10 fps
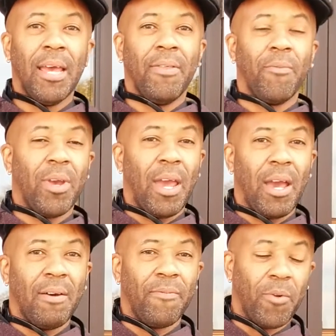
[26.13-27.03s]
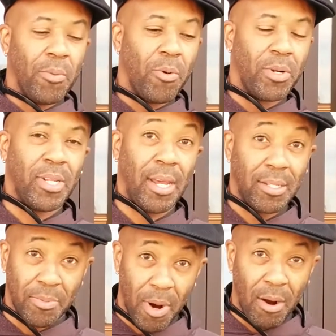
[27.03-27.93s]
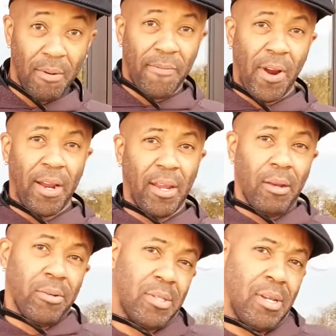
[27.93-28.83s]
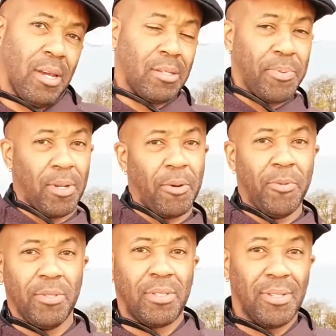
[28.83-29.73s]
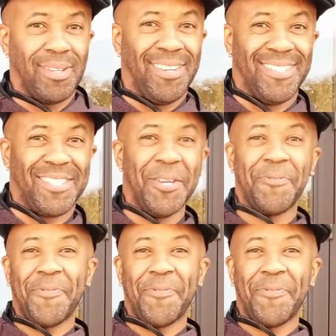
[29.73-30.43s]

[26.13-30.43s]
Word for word: and then we have one more day tomorrow, Friday, or today, depending on when you see this,